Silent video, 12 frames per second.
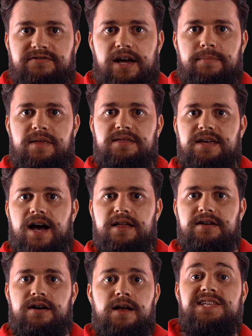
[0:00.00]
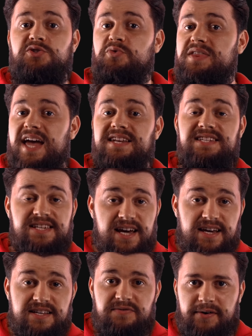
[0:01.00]
time than the other. So the idea
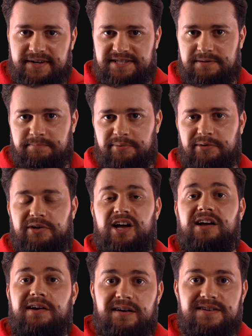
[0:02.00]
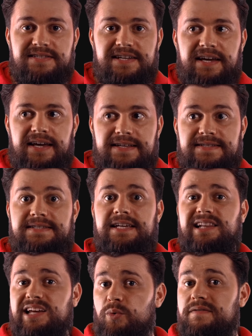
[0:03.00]
is very simple. Concurrency is
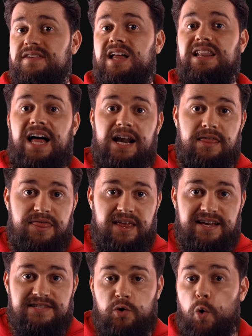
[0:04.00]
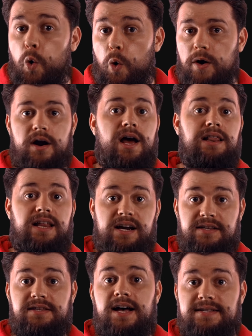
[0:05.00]
dealing with a lot of things or a lot
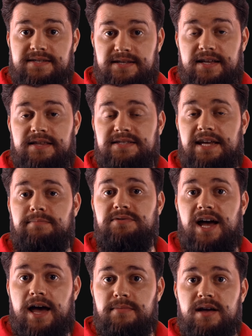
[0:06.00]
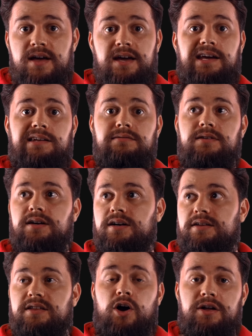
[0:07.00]
of tasks at the same time in
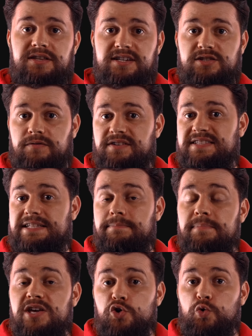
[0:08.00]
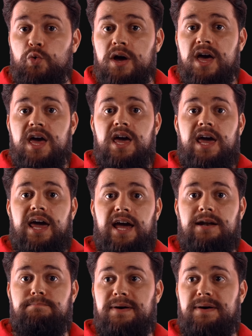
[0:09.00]
the context of a CPU, and